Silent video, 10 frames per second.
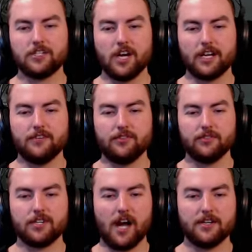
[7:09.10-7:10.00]
chucking
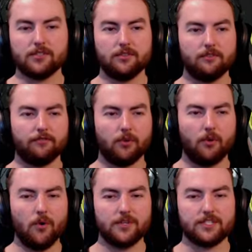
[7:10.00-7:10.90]
drill charges through the floor
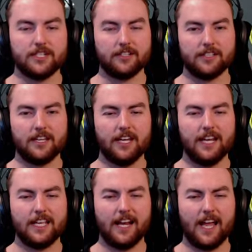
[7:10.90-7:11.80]
or the ceiling, you're going
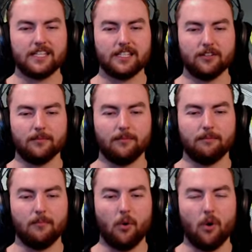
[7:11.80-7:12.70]
to get a kill
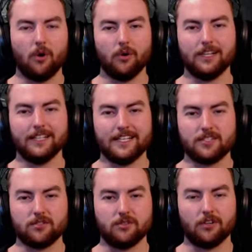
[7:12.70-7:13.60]
more or less
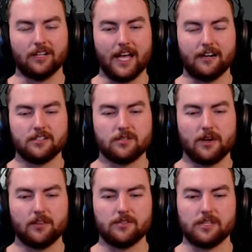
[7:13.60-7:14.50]
sooner or later. It's just
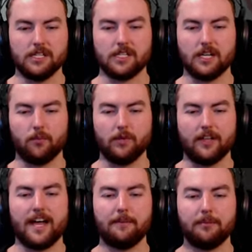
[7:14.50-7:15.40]
one of those things that it will
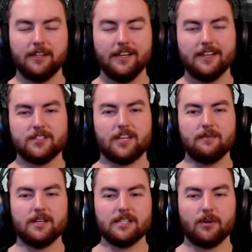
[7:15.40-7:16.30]
happen. So
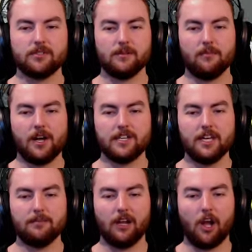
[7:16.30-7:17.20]
keep these spots in mind.
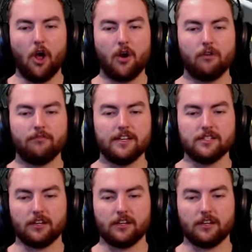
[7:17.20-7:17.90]
Keep a lot of these